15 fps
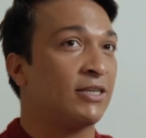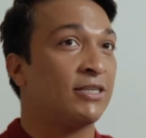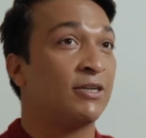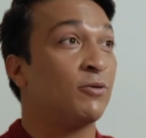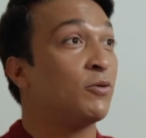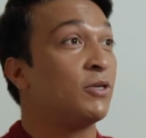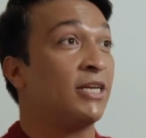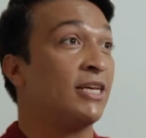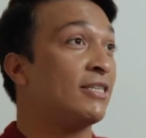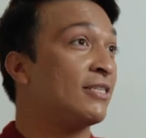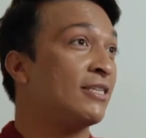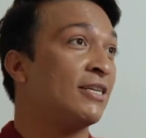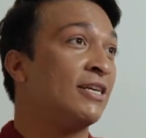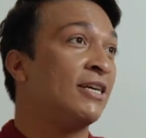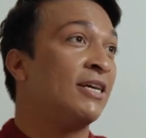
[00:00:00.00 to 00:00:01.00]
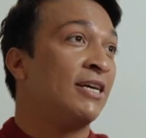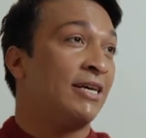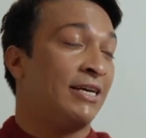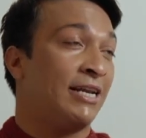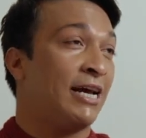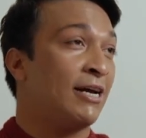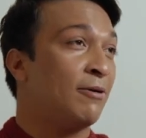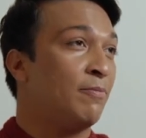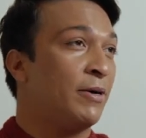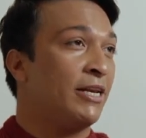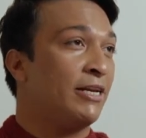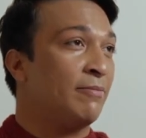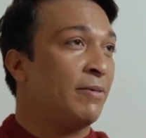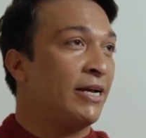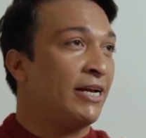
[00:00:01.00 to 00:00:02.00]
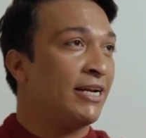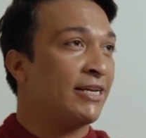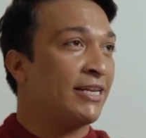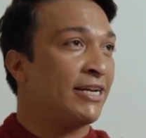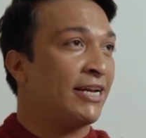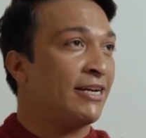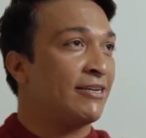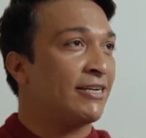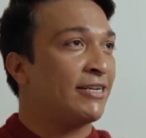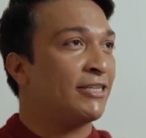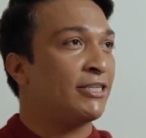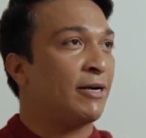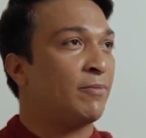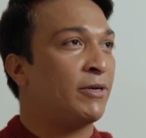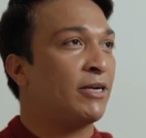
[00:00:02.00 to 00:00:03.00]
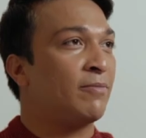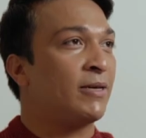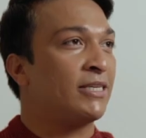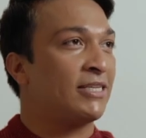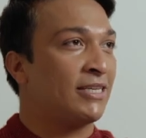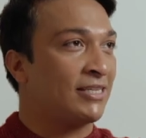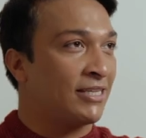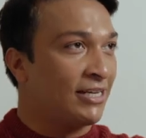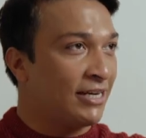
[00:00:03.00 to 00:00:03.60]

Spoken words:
I said, oh yes. It rang a bell in my head that I'd read a chapter in my 6th